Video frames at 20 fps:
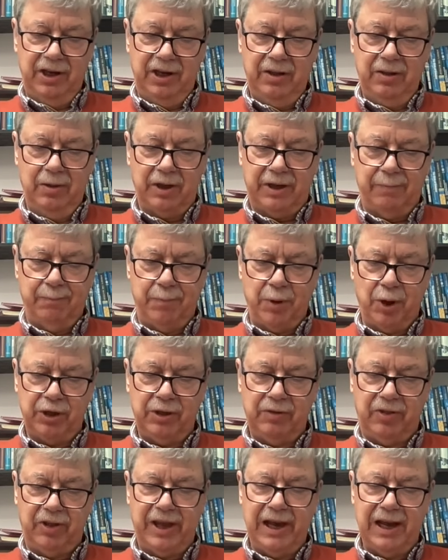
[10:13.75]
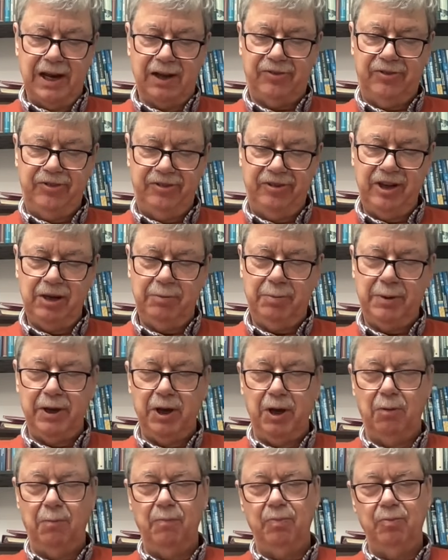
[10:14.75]
in the body of the galaxy seem to
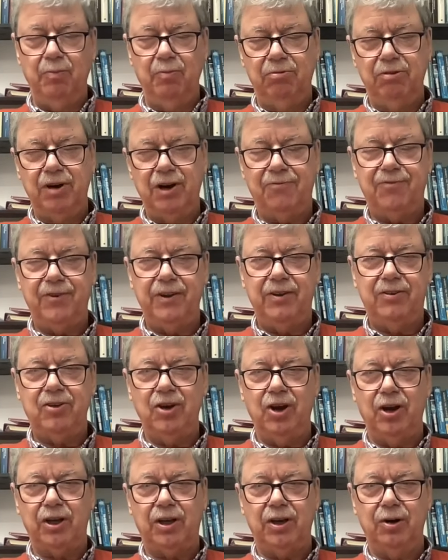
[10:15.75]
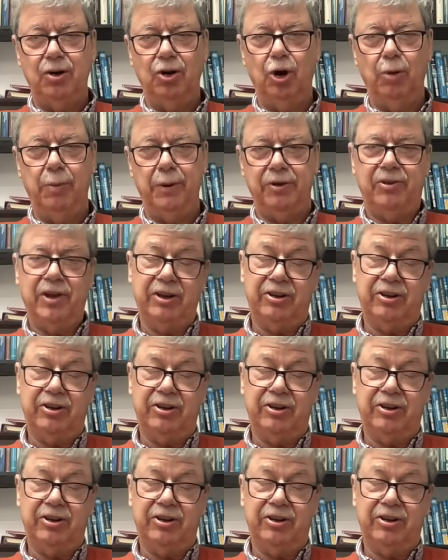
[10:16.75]
be on roughly circular orbits.